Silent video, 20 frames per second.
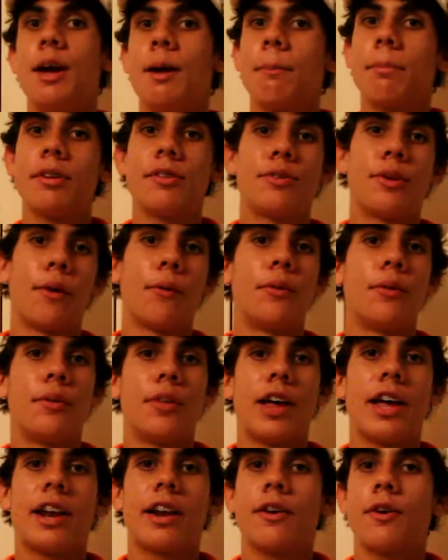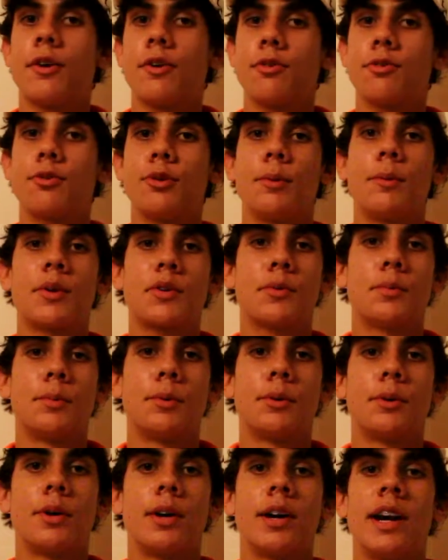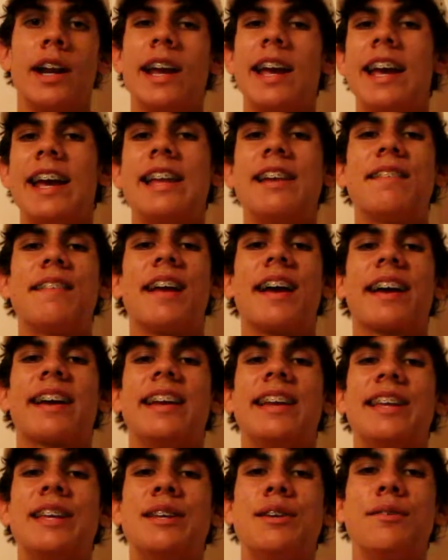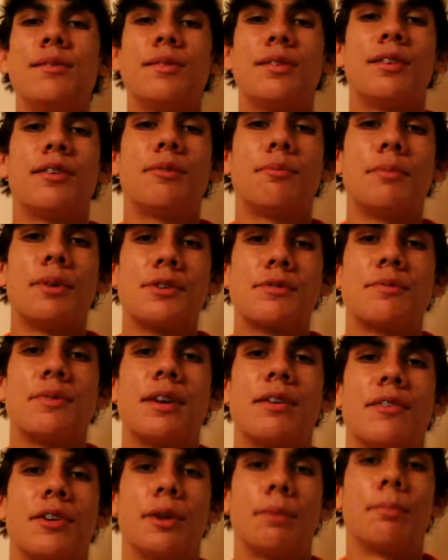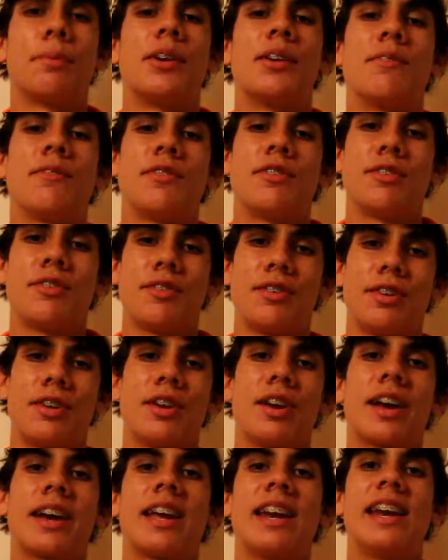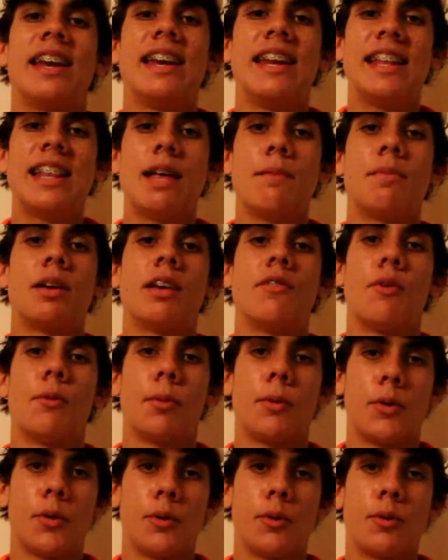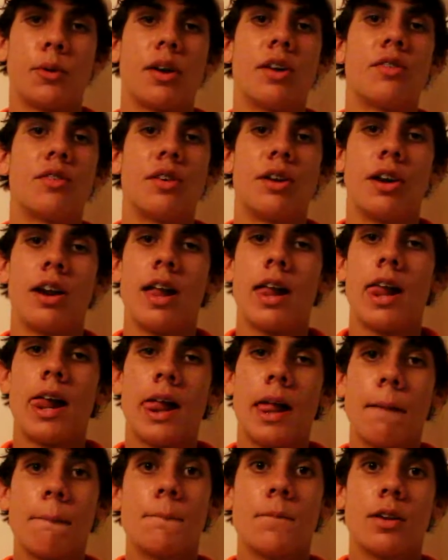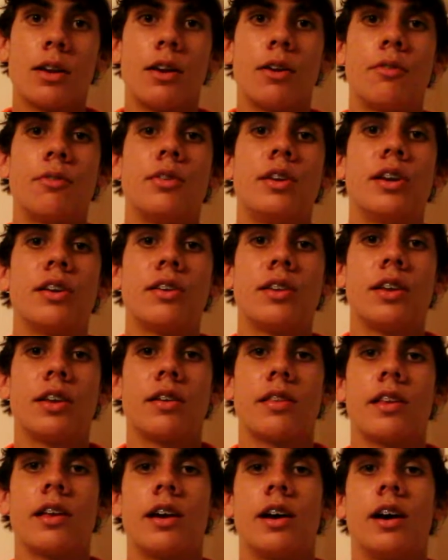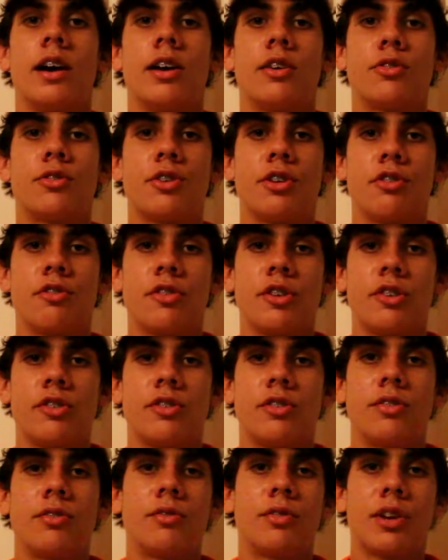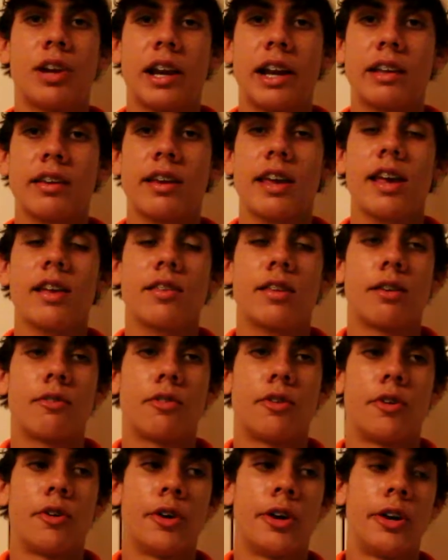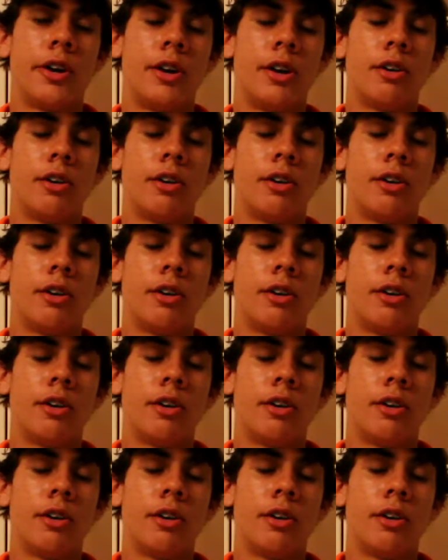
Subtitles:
Please don't do that. It costs so much more, and you're not going to use it as much whenever you're brim fishing. You're not going to need that big of a hole because they're, you know, near the surface, and you're not going to cast that far.